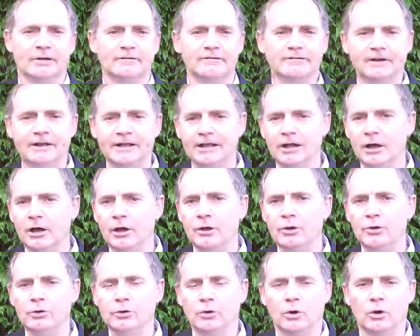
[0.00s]

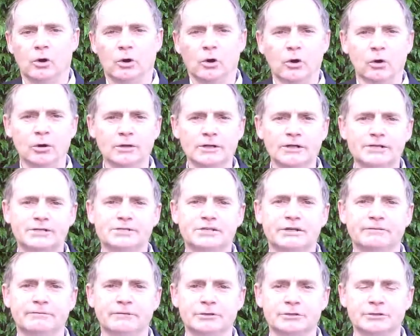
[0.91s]
video, all these
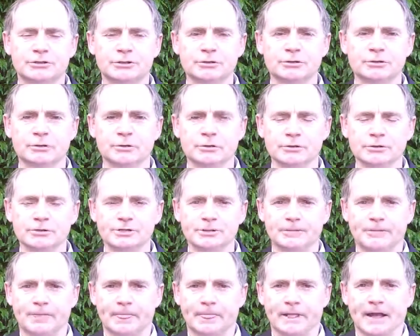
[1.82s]
different tools,